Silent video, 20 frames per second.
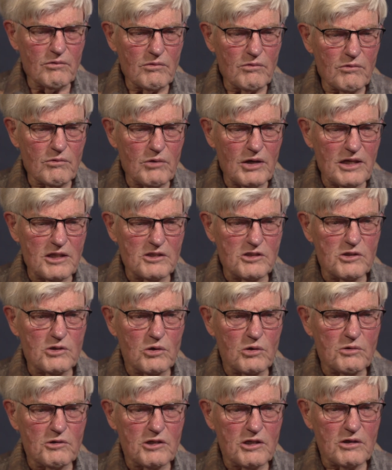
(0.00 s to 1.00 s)
Wells
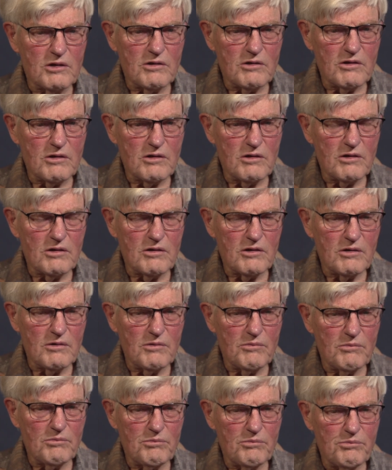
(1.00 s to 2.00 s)
don't
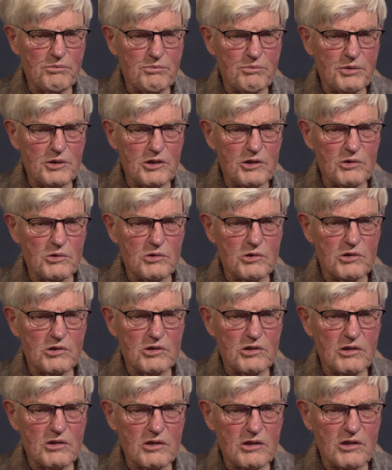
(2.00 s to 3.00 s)

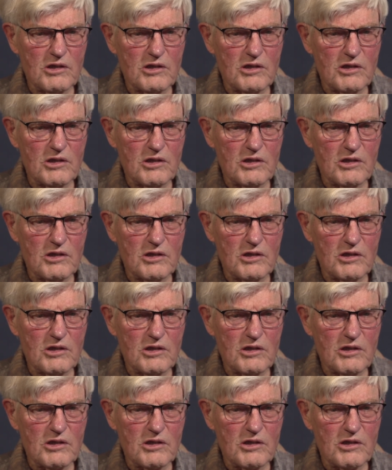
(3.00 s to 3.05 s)
produce